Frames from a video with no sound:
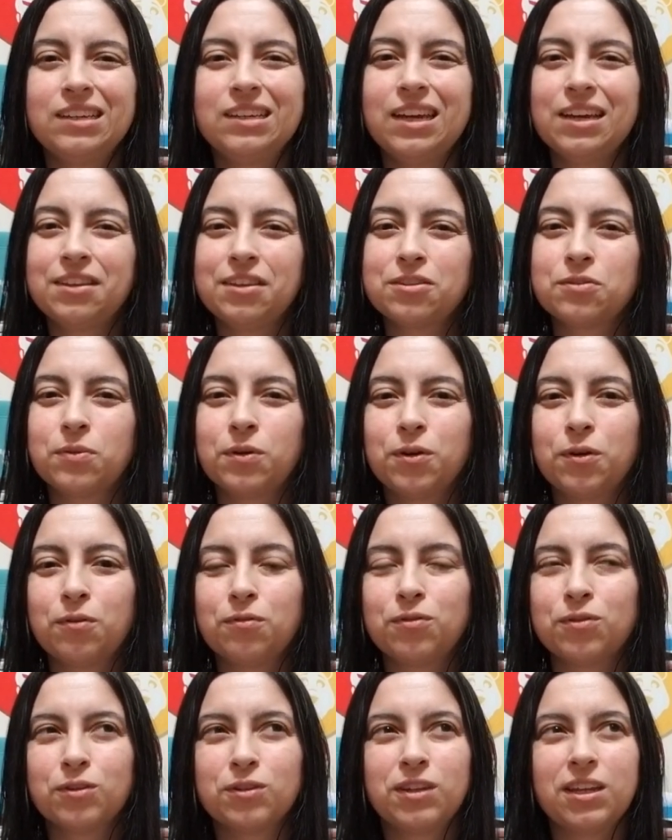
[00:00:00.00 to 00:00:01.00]
take this one
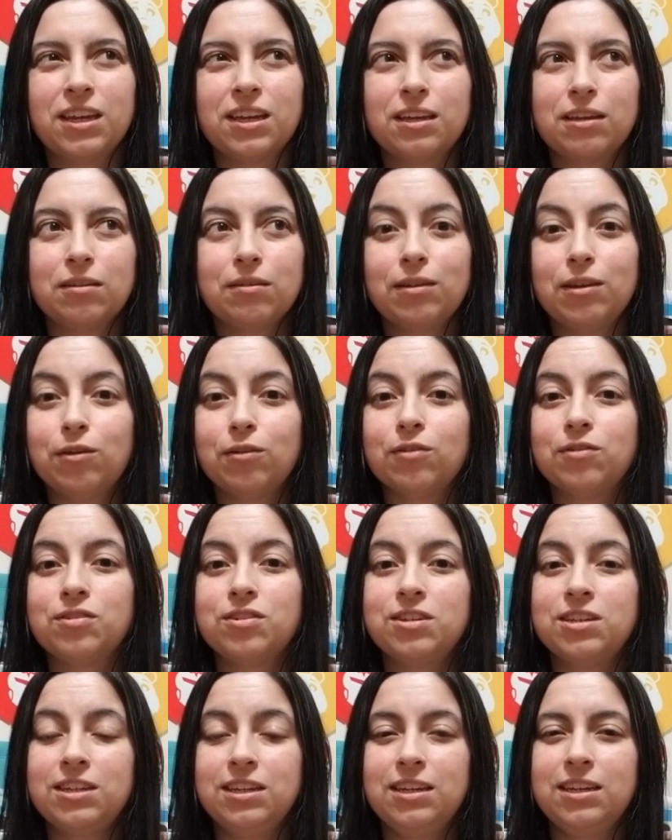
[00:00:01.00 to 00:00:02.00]
over, like,
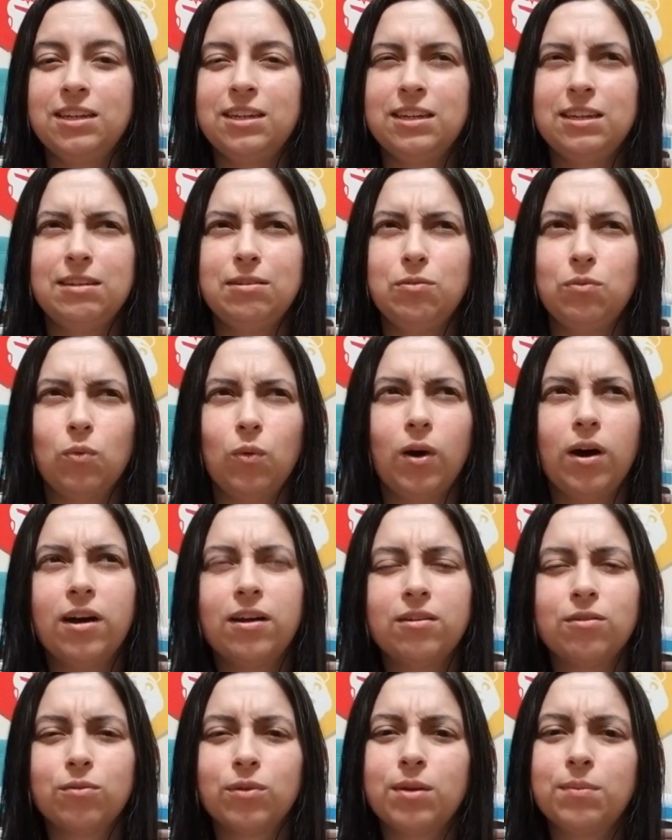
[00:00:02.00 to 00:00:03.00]
UFC
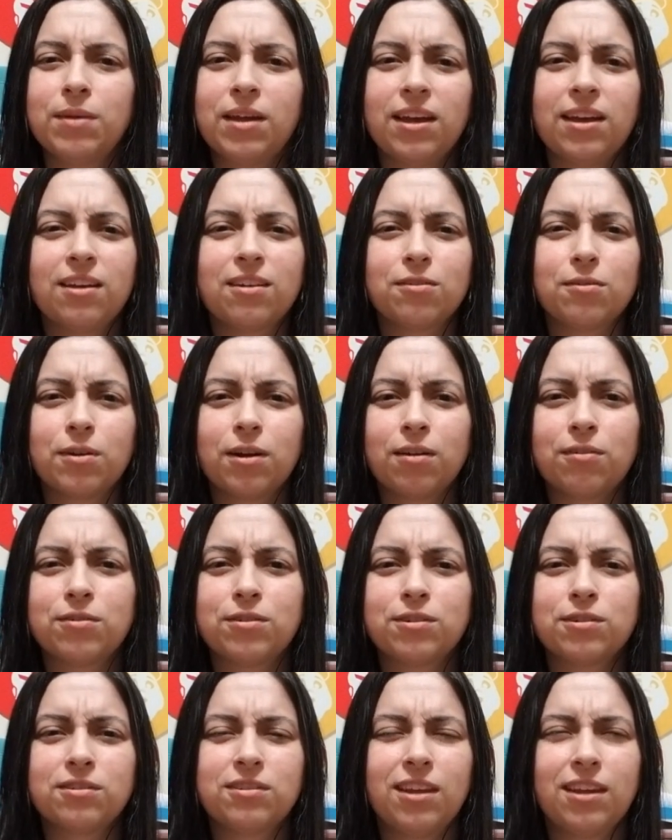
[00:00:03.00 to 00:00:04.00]
1 remake or
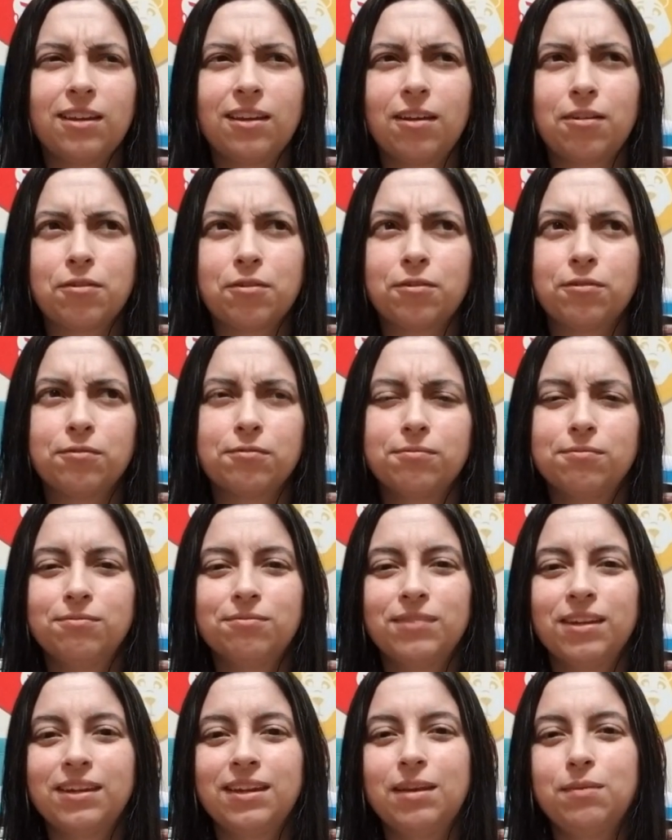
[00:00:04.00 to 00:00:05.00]
whatever. Like, I don't know.
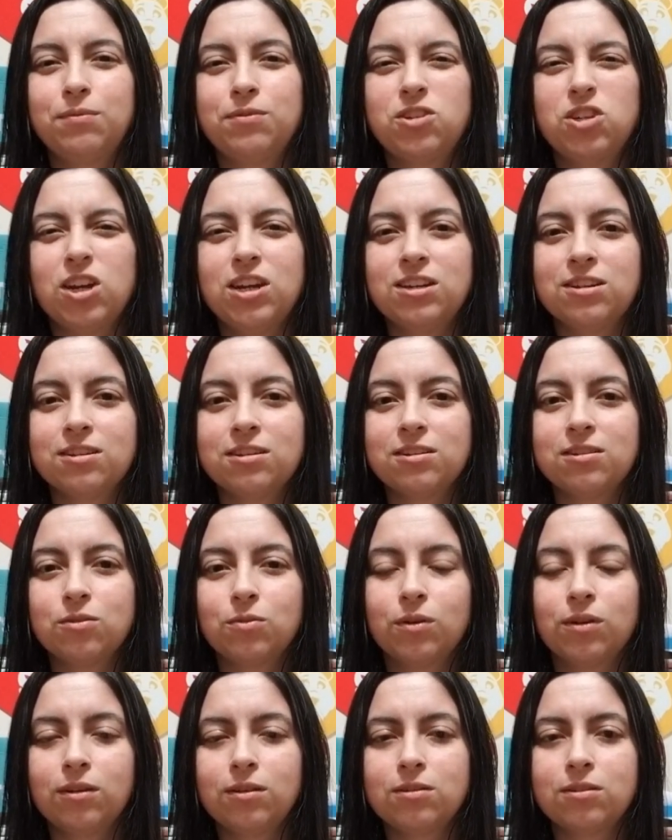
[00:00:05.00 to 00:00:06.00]
They keep changing it
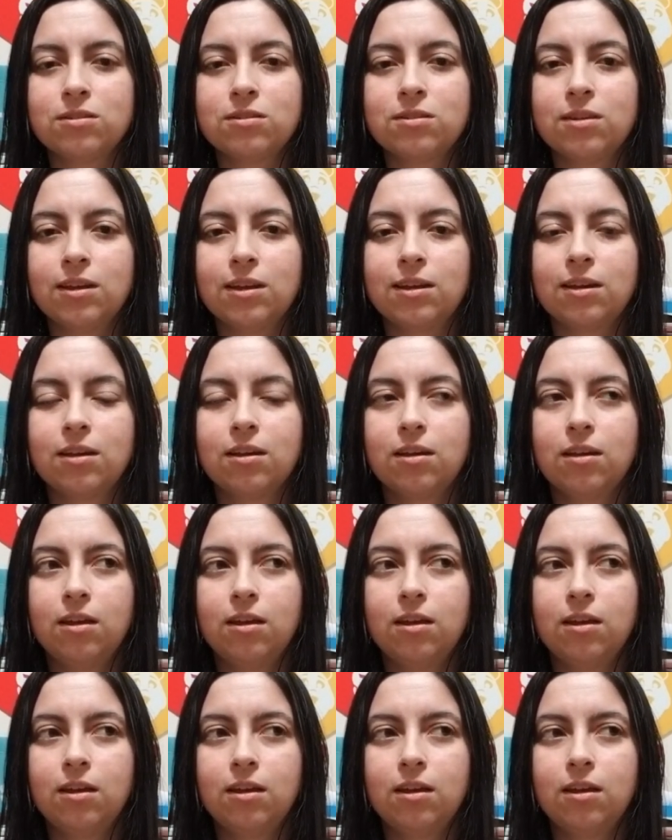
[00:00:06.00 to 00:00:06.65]
to where it's just, like,